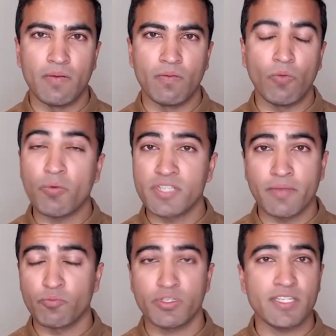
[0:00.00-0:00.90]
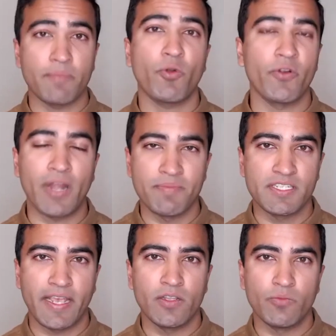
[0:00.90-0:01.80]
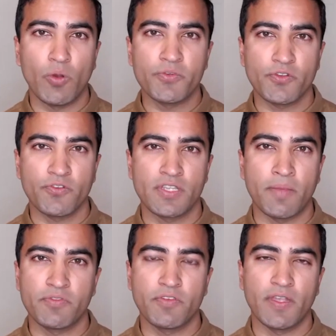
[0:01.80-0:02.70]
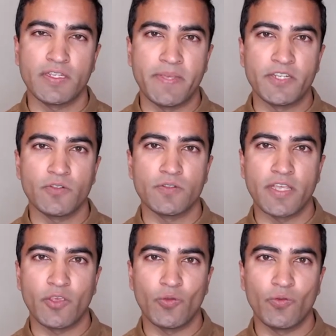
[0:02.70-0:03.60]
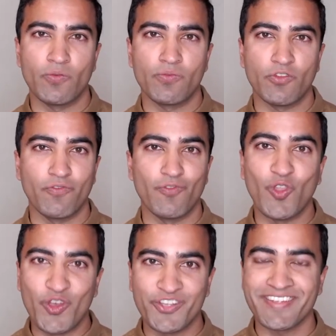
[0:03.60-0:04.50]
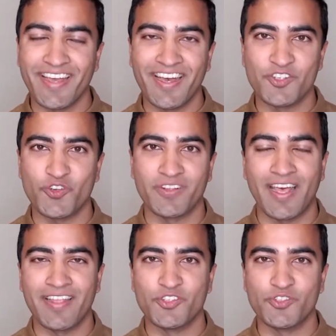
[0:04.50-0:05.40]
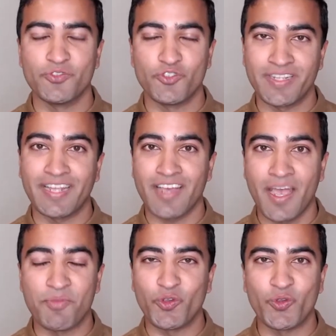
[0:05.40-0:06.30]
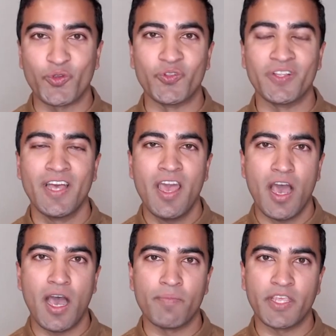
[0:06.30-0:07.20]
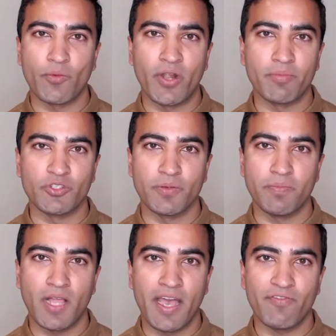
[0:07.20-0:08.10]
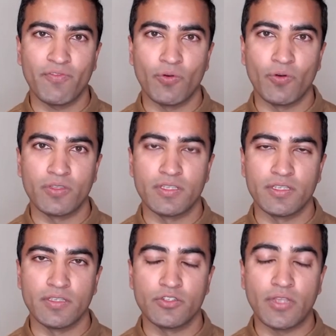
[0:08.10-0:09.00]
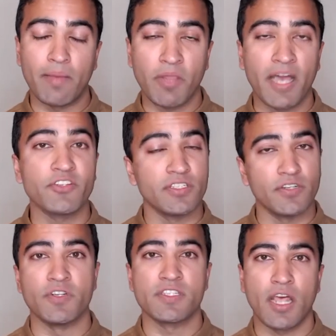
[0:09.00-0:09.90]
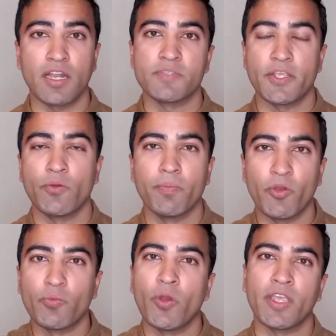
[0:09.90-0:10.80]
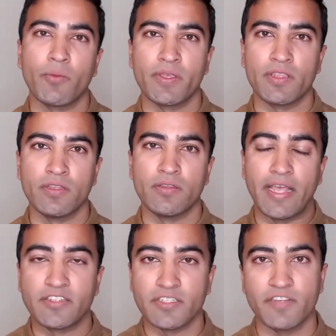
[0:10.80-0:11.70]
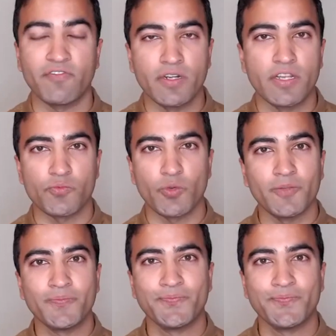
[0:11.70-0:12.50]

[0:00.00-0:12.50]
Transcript: what did that program entail, and what were sort of some of the fundamentals that you sort of learnt during that time at Google that you were able to apply to the different startups that you were both working with and to Different as well?